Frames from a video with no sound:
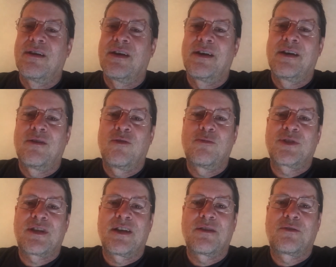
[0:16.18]
Uh, almost
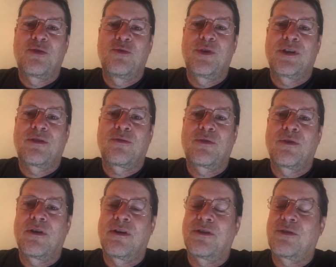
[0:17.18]
had a two and th
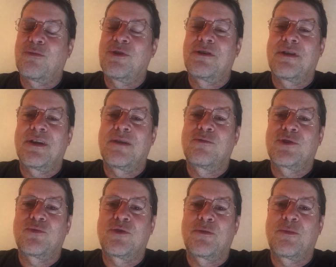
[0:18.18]
uh, three day, which
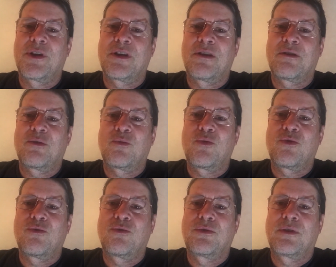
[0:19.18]
wouldn't have been the end of the
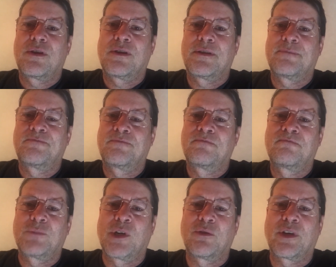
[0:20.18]
world. Uh,
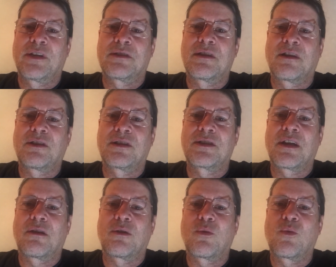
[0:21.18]
well, I guess nothing's the
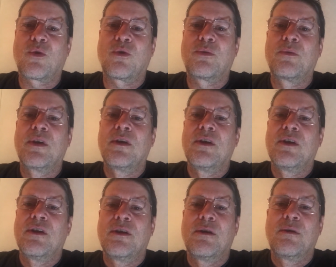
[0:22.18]
end of the world.
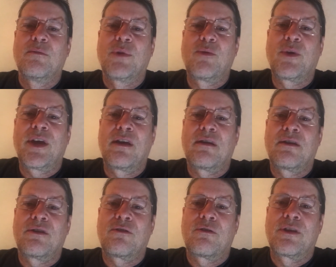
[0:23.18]
But we had
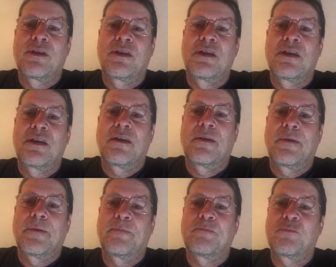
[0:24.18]
under in the
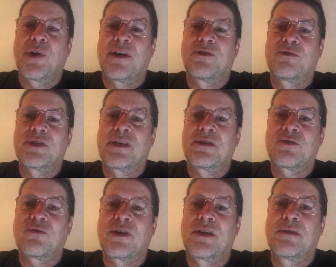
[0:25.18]
uh, Padres
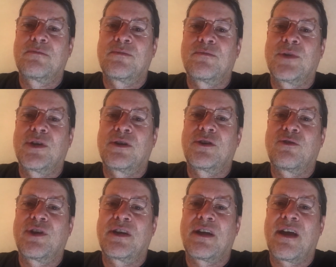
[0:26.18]
Astro game uh, under
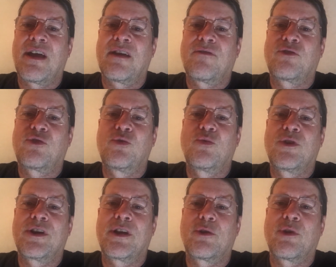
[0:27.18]
eight and a half, two 2 to
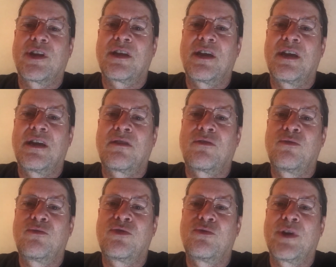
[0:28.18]
1 entering the 8th, 2
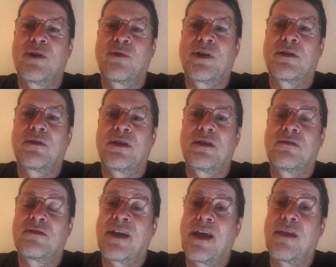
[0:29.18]
2 entering the
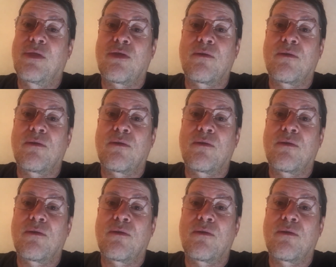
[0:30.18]
10th,